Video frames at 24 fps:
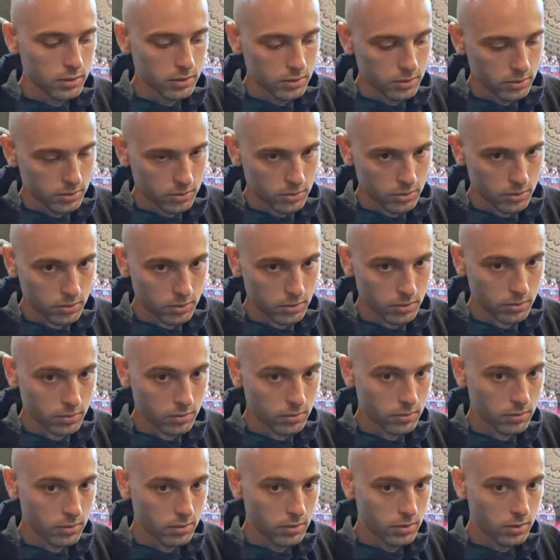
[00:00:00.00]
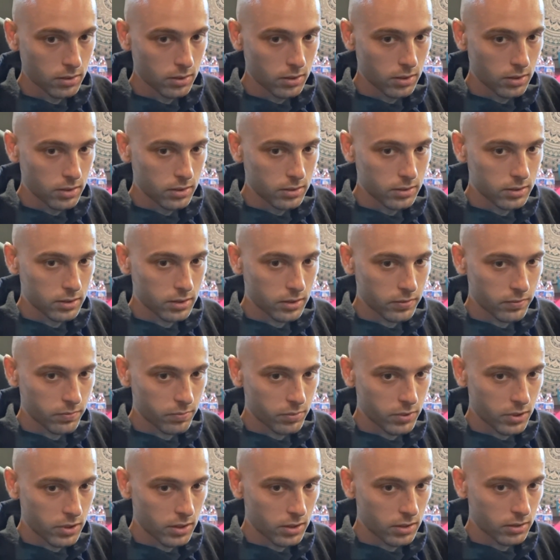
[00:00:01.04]
So instead of
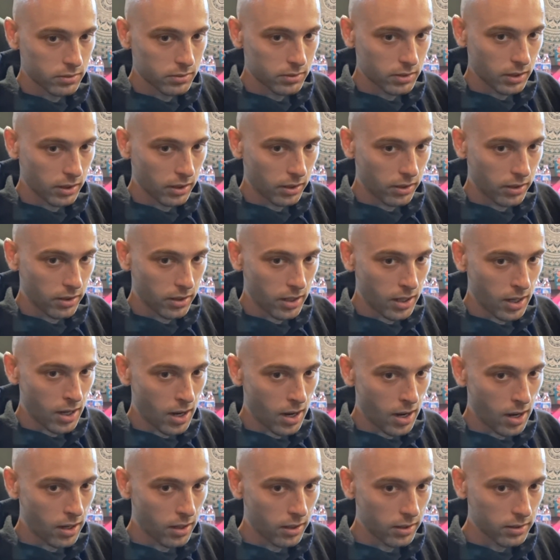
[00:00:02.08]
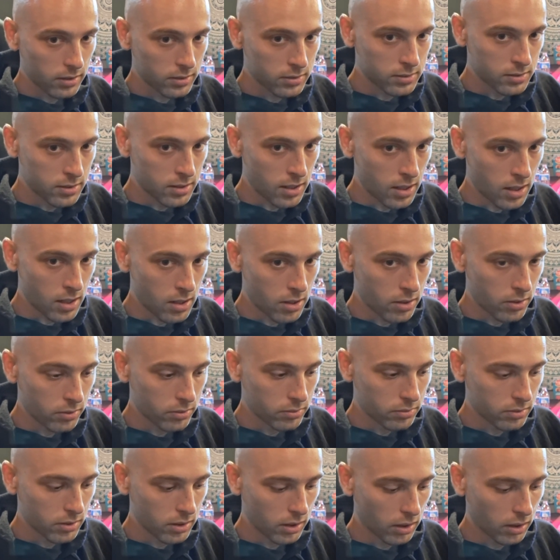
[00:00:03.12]
being like that, it's now
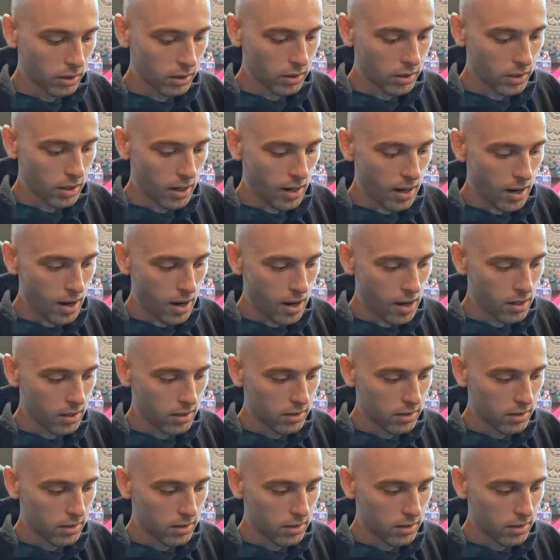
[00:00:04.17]
like that.